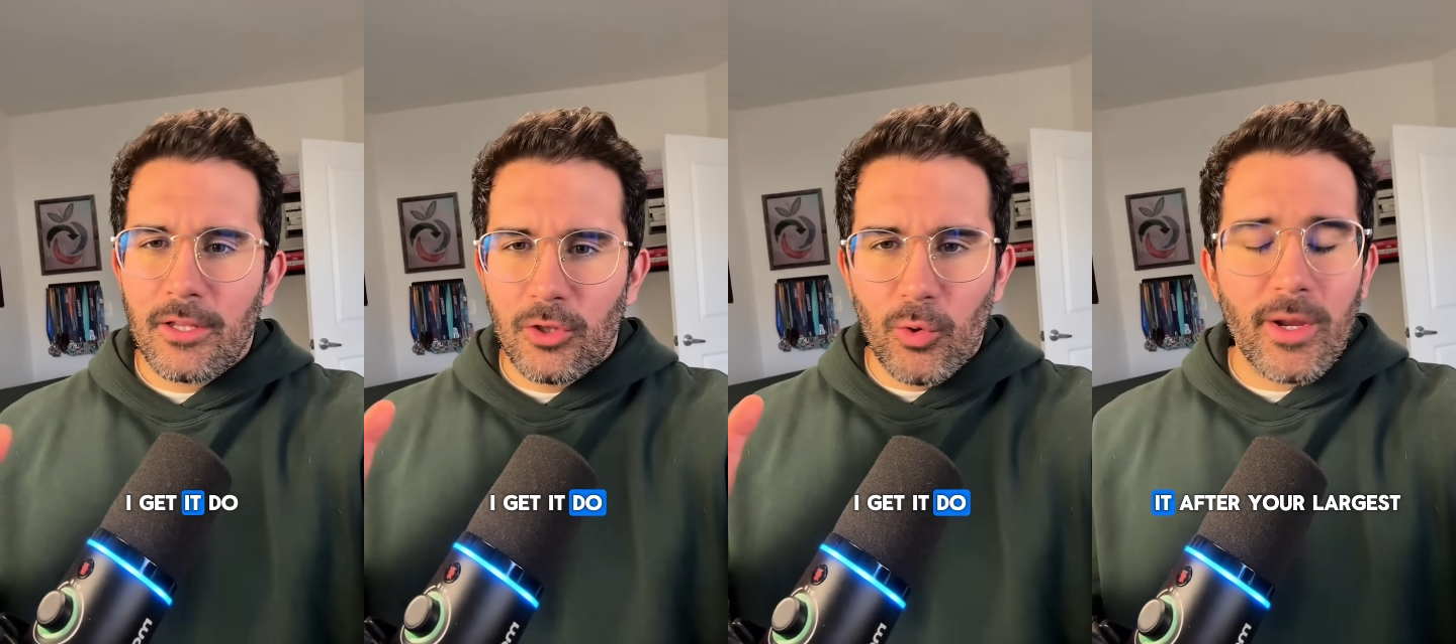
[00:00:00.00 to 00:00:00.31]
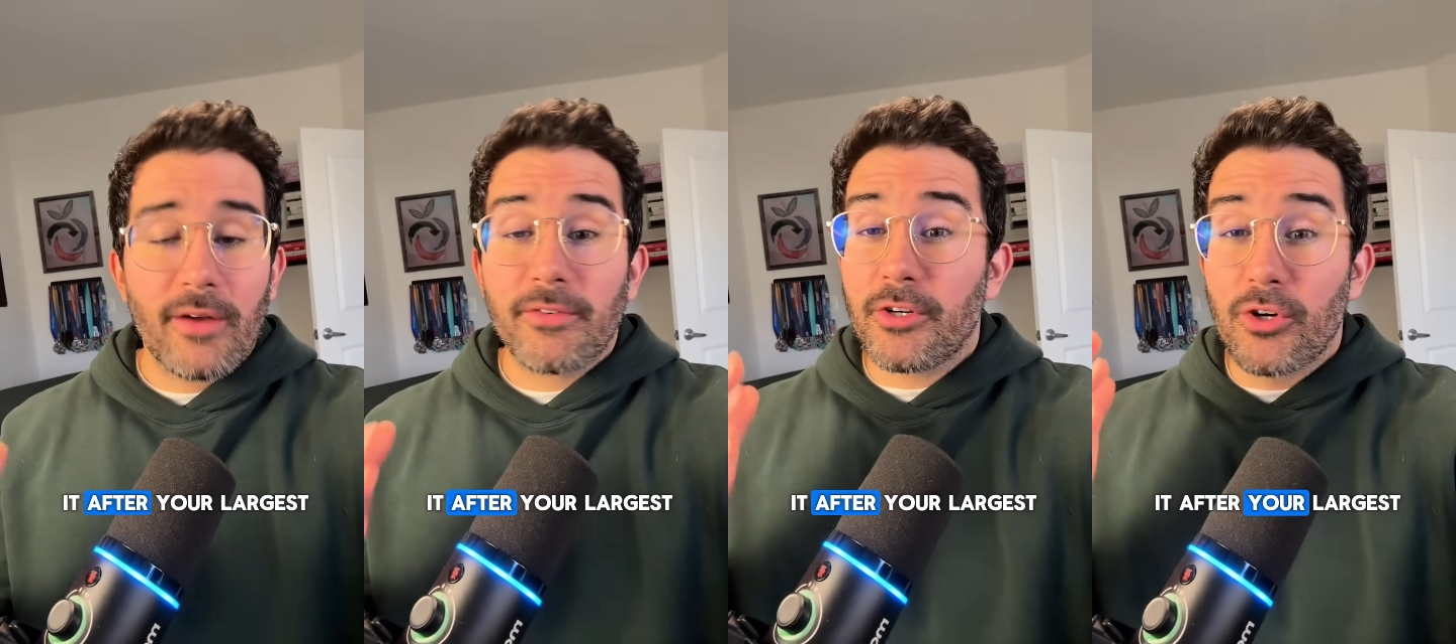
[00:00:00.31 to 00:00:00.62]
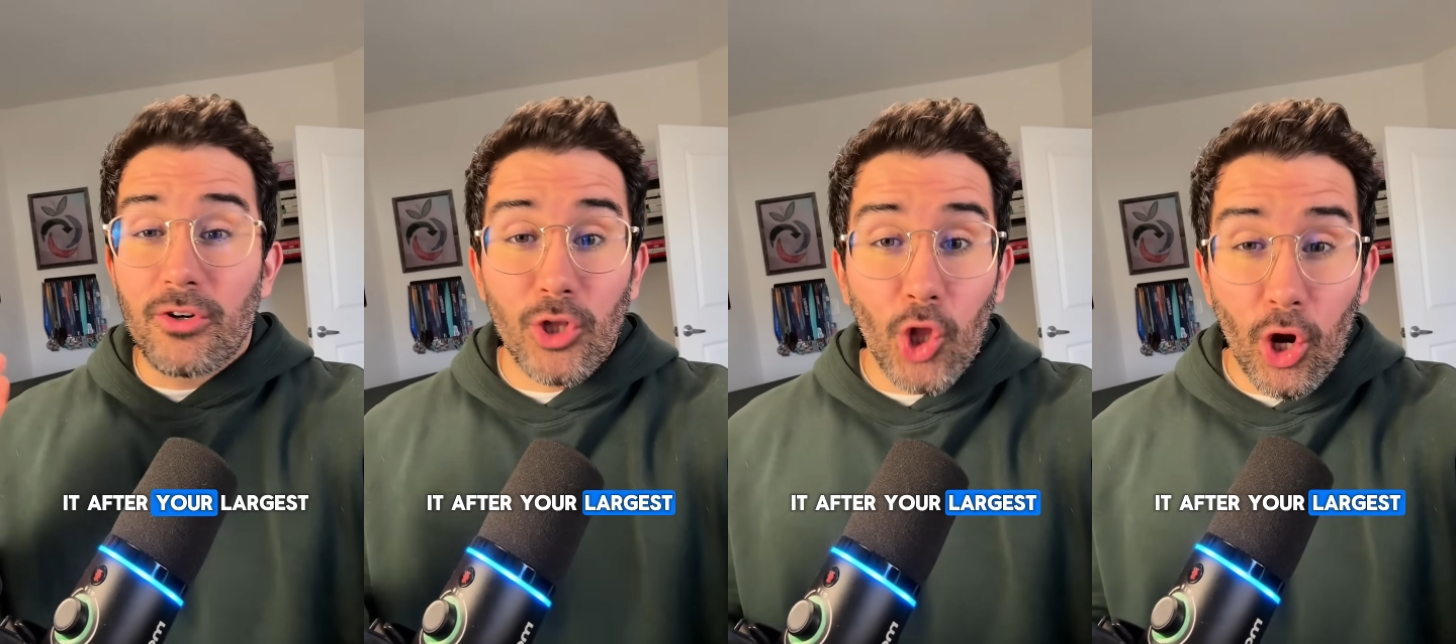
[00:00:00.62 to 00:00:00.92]
Do it after
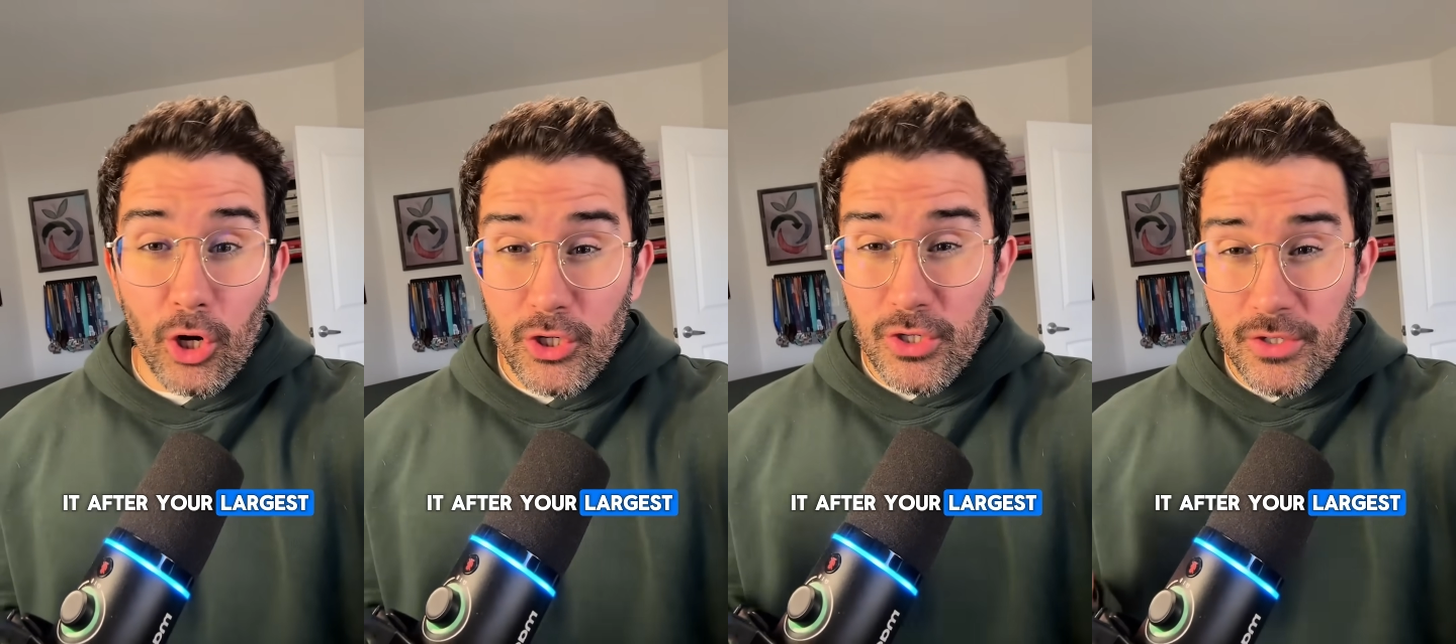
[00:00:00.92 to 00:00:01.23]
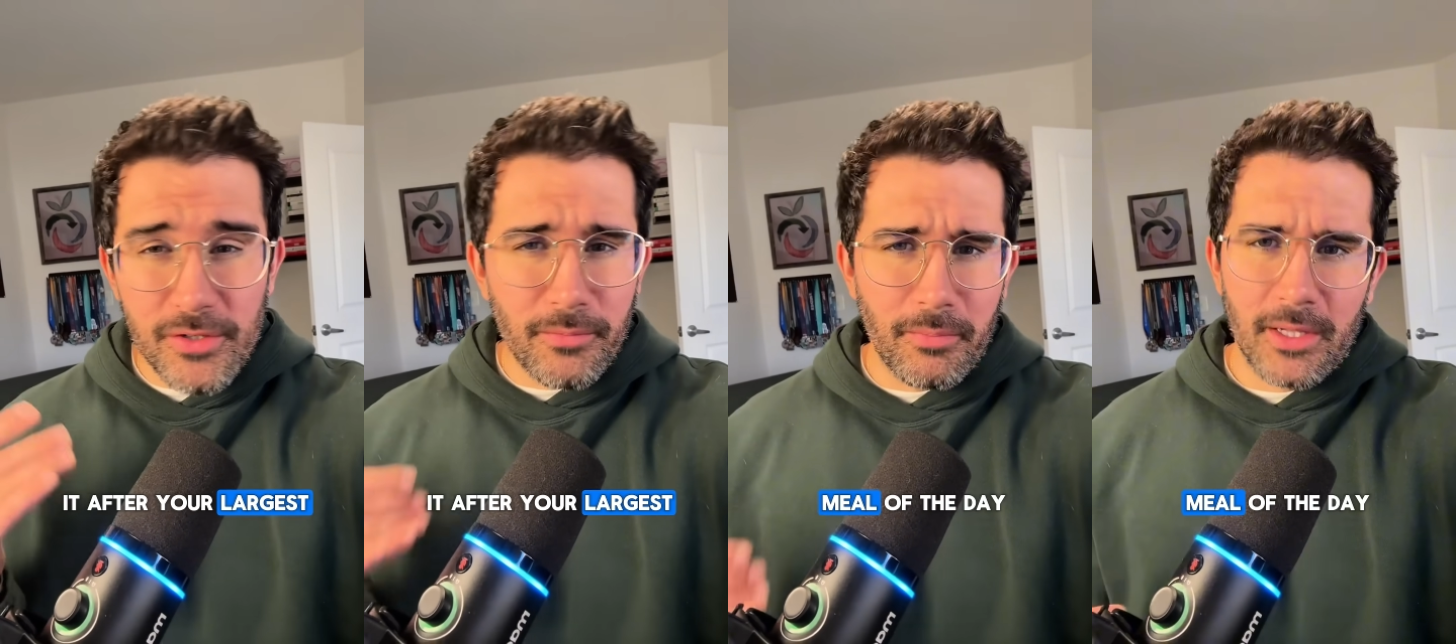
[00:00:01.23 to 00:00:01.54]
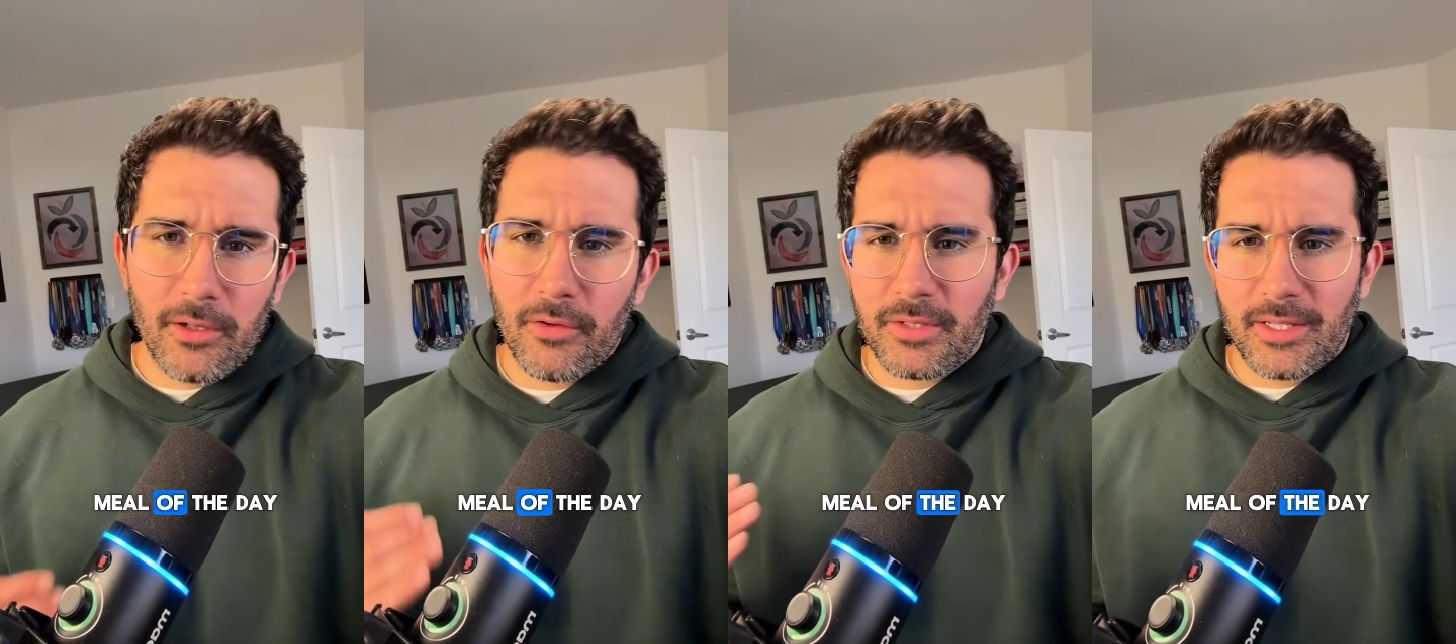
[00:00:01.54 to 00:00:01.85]
your largest
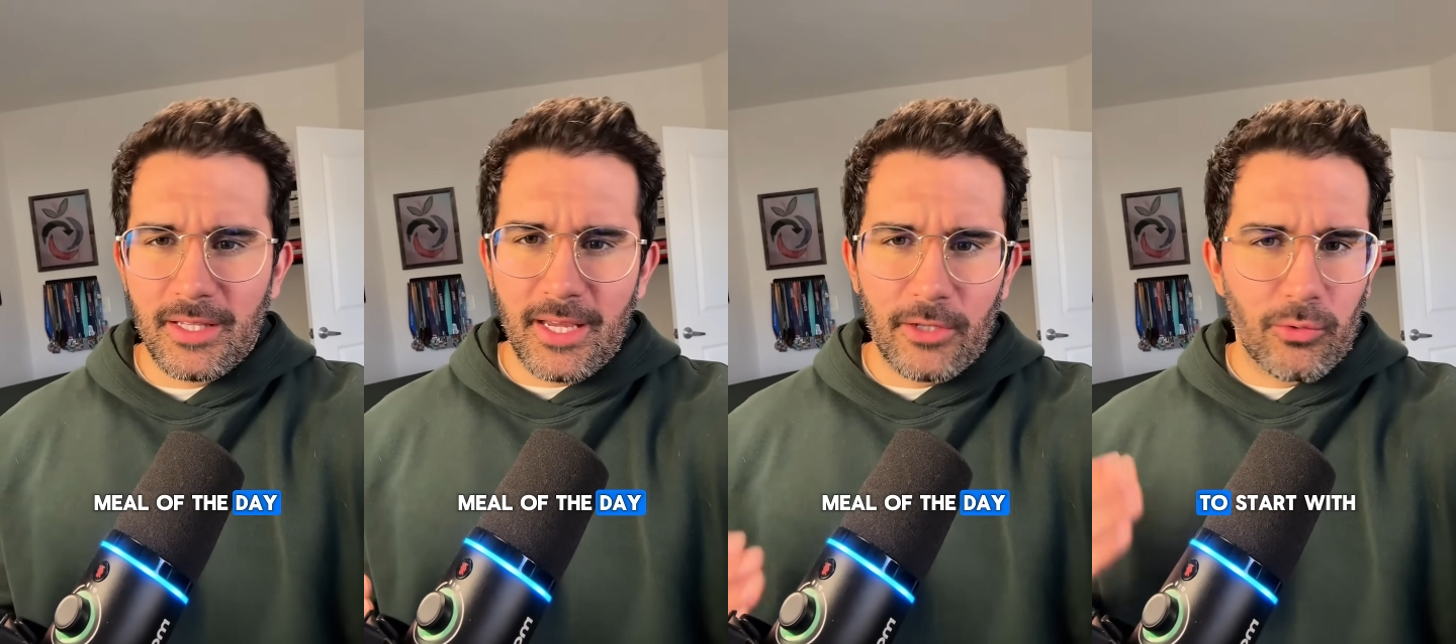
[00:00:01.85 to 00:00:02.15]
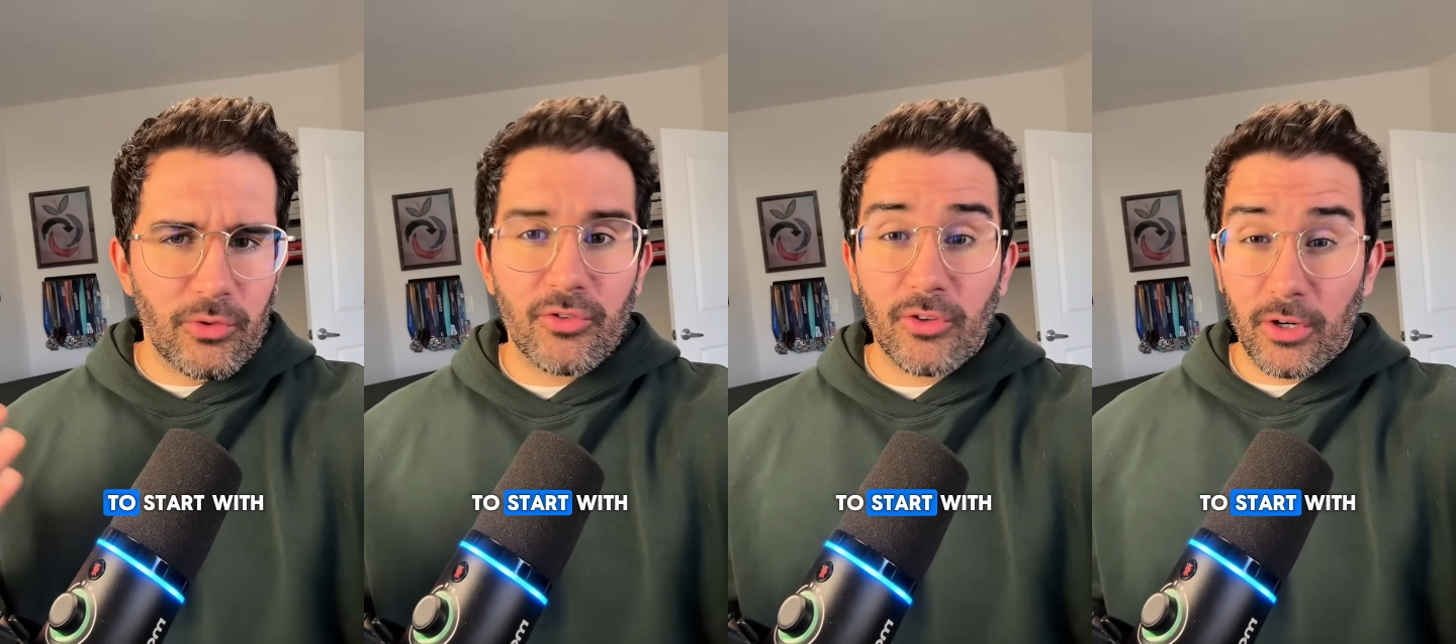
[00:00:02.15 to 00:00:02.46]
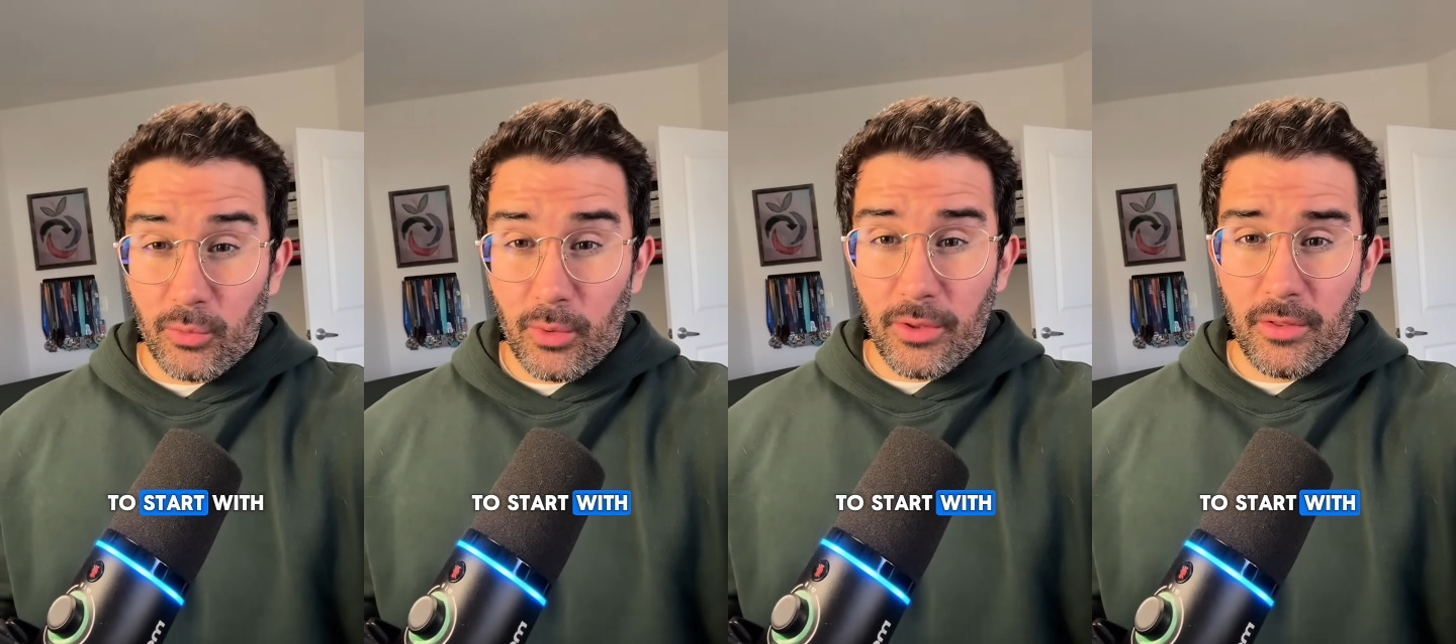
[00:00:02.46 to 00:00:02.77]
meal of the day to
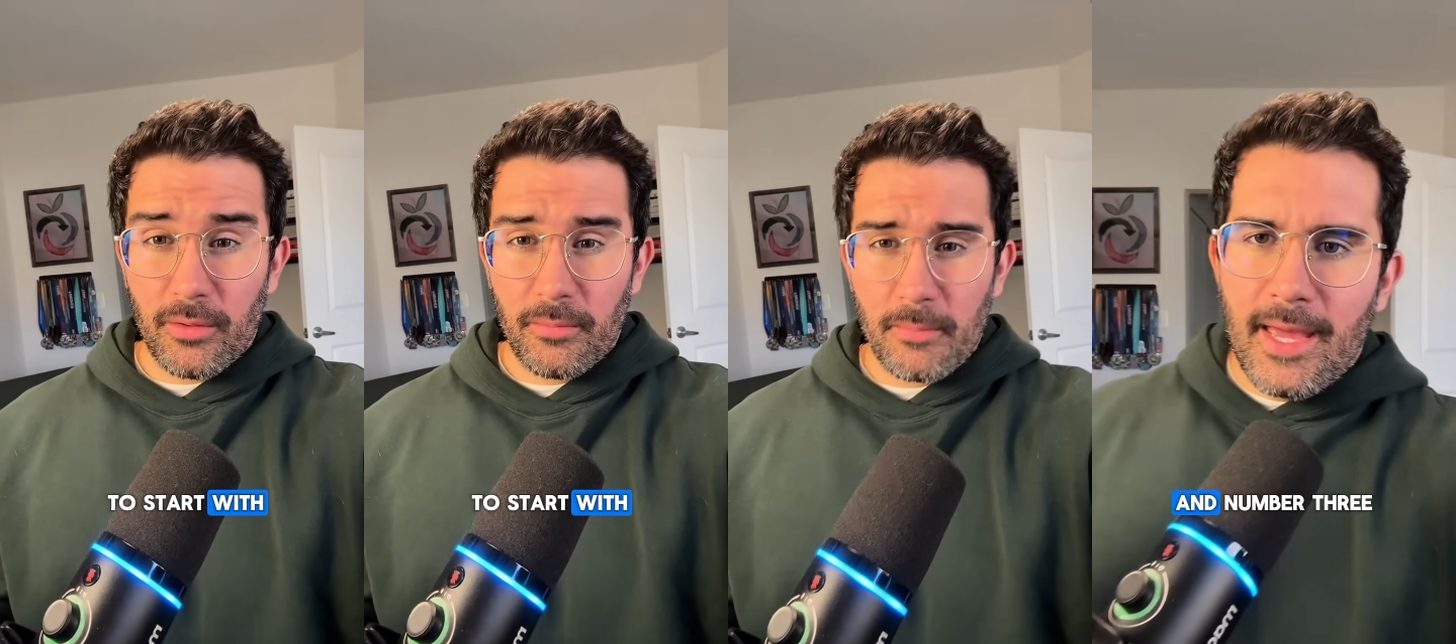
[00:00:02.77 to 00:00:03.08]
start with.